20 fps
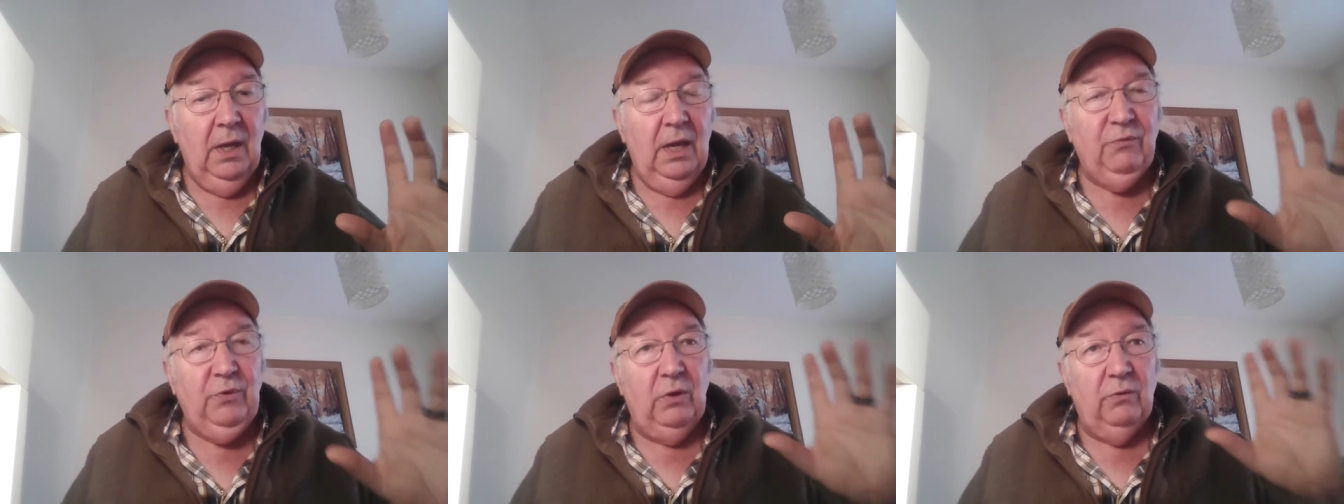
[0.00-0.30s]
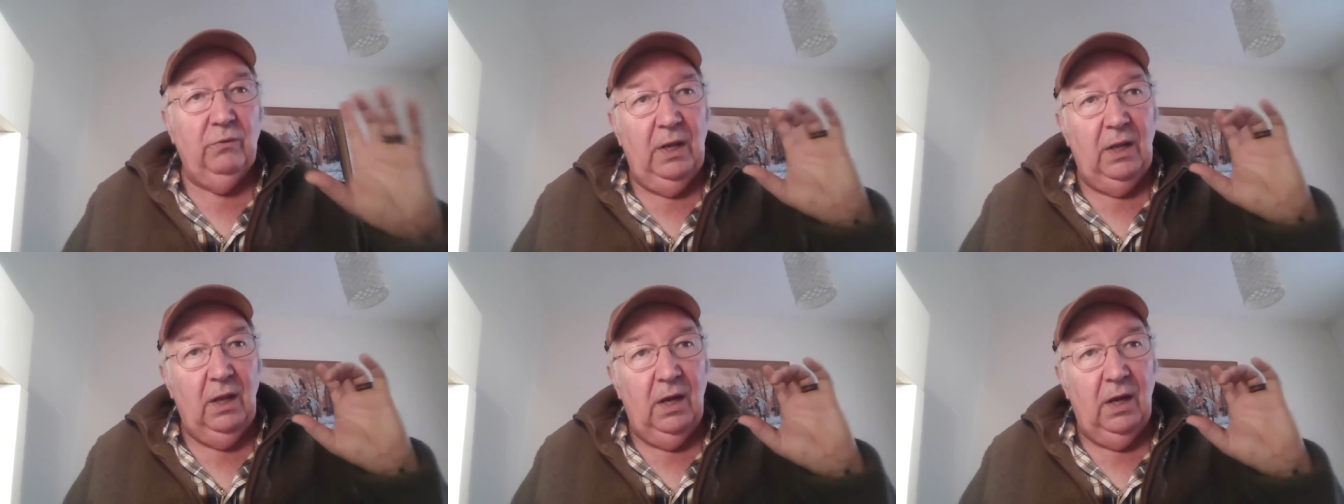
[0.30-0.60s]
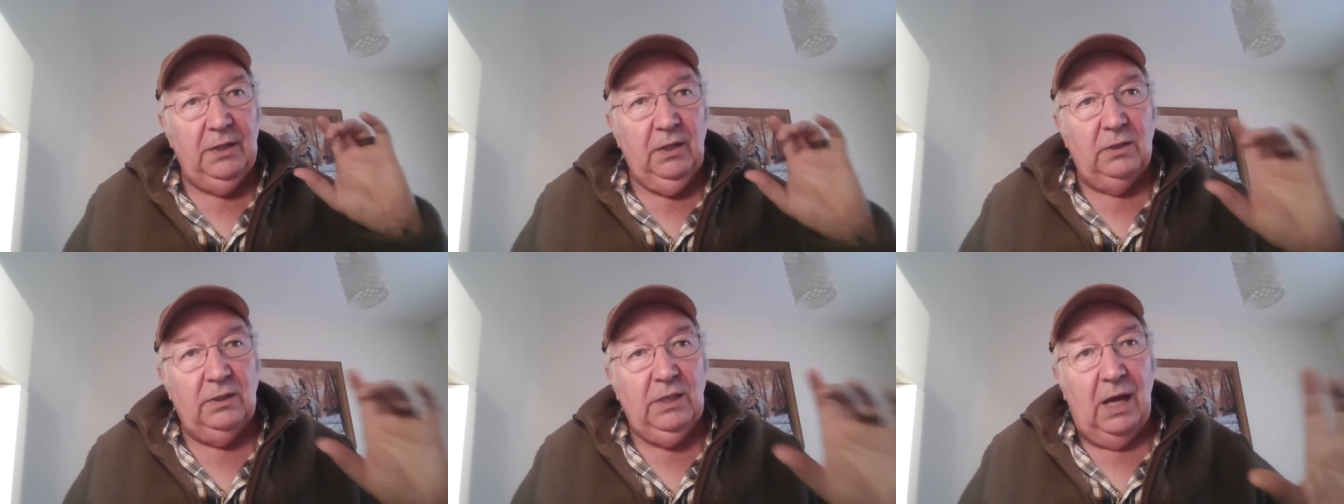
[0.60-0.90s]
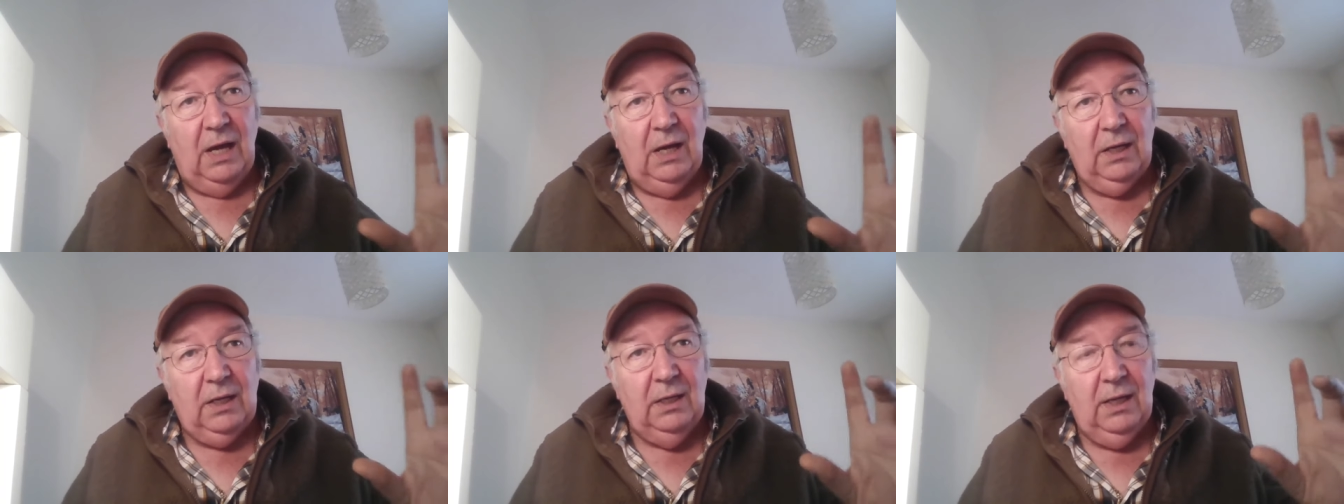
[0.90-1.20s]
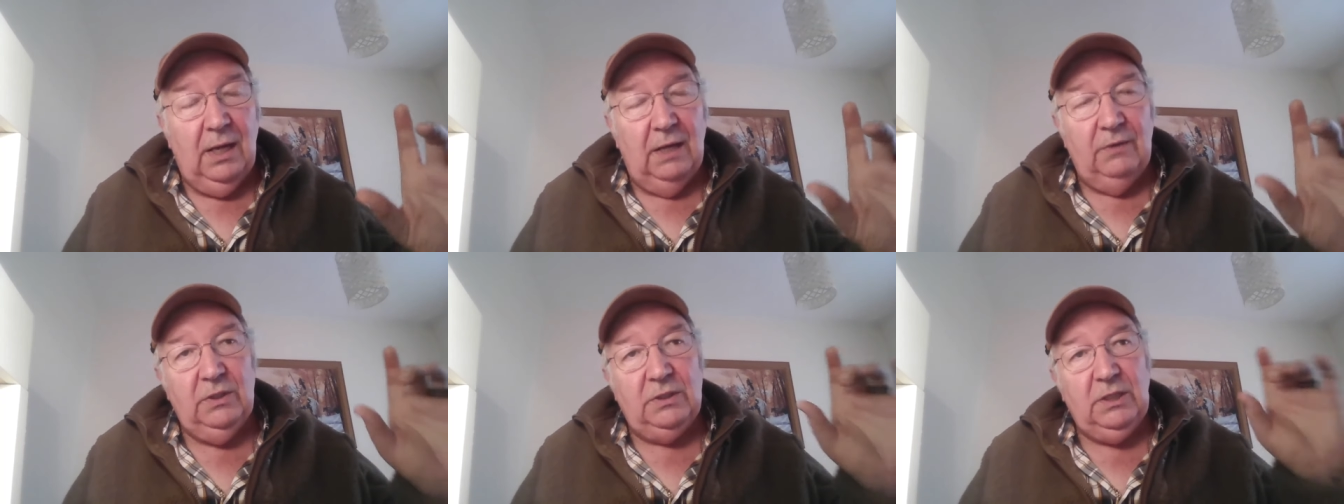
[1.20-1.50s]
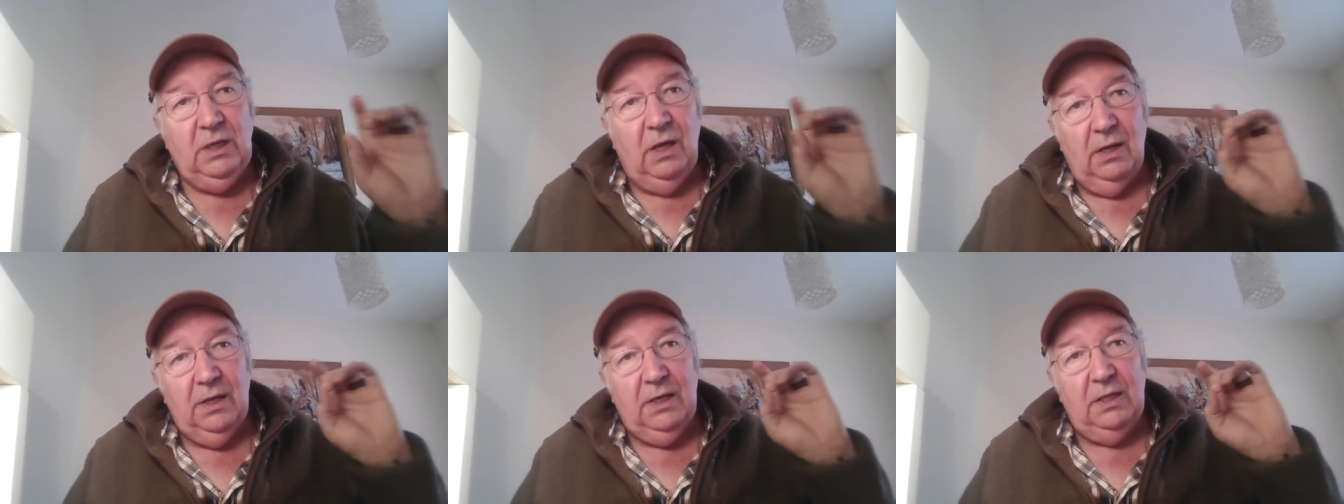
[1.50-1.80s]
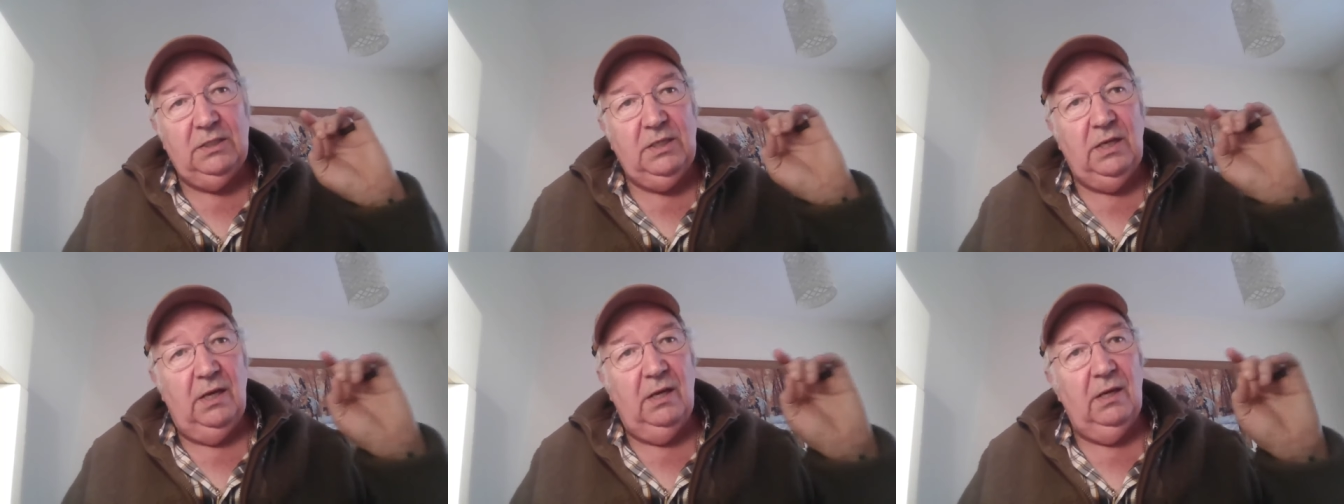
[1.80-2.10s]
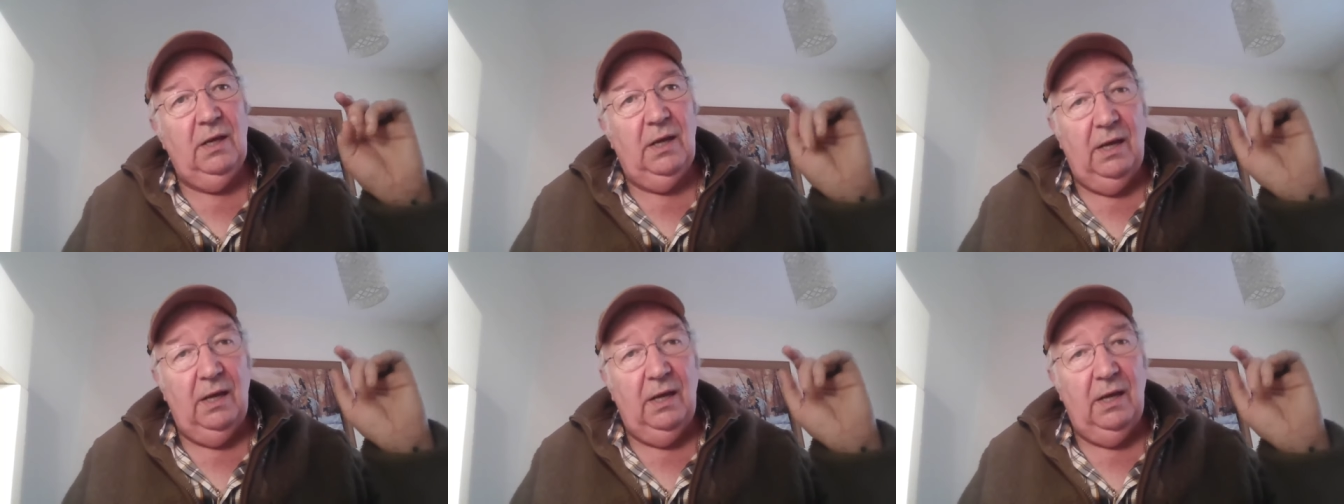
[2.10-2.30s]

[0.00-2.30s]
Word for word: If you're relying on luck and the target's at,